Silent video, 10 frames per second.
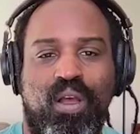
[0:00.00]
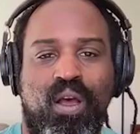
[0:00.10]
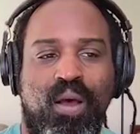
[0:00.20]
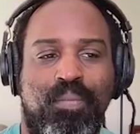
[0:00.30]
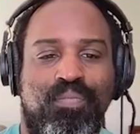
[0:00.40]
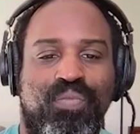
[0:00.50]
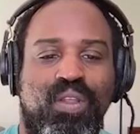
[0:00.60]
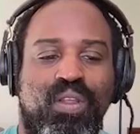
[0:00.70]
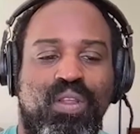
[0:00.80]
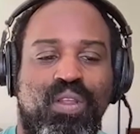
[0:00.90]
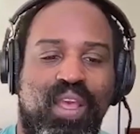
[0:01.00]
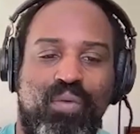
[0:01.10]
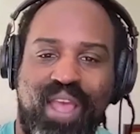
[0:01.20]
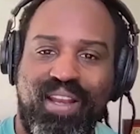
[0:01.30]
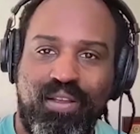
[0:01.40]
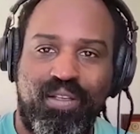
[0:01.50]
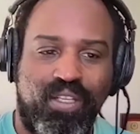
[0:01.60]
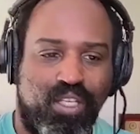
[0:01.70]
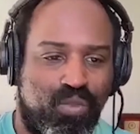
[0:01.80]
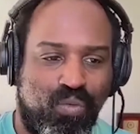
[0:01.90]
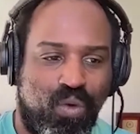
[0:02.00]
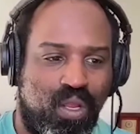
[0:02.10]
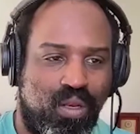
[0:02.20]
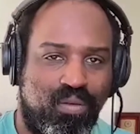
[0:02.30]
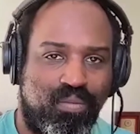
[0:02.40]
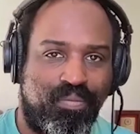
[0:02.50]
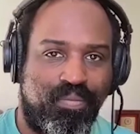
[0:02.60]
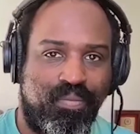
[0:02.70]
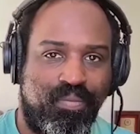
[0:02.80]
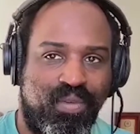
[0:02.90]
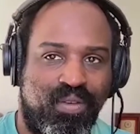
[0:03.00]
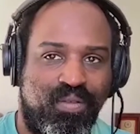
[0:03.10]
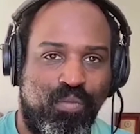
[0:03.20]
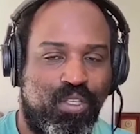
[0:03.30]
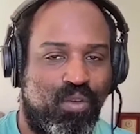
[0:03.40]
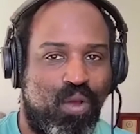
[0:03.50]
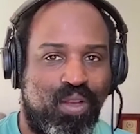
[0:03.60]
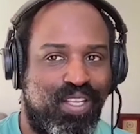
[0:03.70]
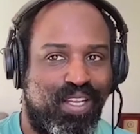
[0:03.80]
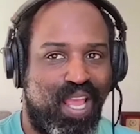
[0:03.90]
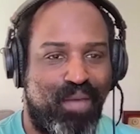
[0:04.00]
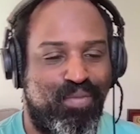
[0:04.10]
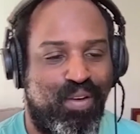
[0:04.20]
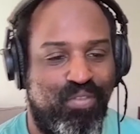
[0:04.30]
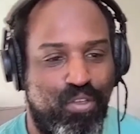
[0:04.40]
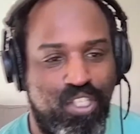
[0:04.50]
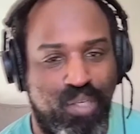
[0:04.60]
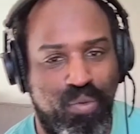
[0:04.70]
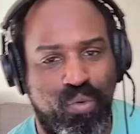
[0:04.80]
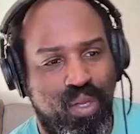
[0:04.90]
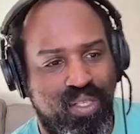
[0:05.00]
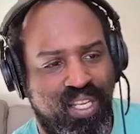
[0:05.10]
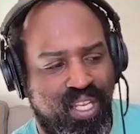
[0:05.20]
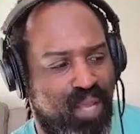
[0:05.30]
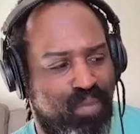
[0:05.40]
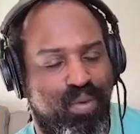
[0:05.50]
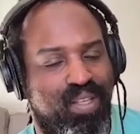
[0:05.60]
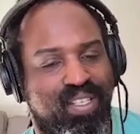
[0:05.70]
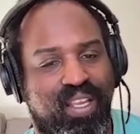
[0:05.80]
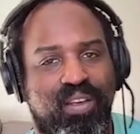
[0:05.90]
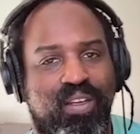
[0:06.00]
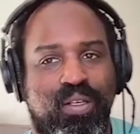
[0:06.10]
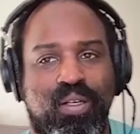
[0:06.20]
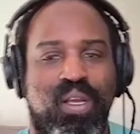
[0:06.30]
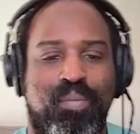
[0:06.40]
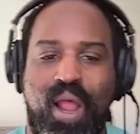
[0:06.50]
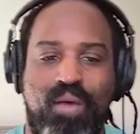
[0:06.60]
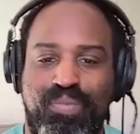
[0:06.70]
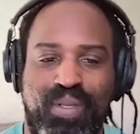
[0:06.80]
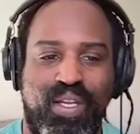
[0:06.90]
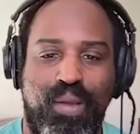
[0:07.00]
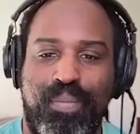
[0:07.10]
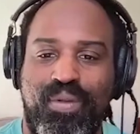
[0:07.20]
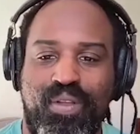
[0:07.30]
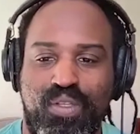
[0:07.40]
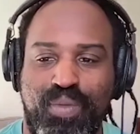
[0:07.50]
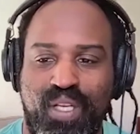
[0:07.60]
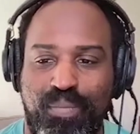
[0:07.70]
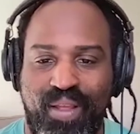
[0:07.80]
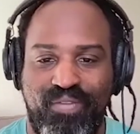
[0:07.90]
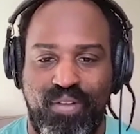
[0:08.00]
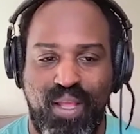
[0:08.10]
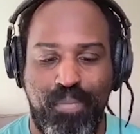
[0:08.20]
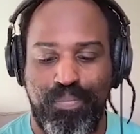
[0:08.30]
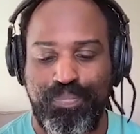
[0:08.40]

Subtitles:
And we had good years. We should have won 10 games my first year, but we won 10 games my second year. But I was beat up. I was beat up after that.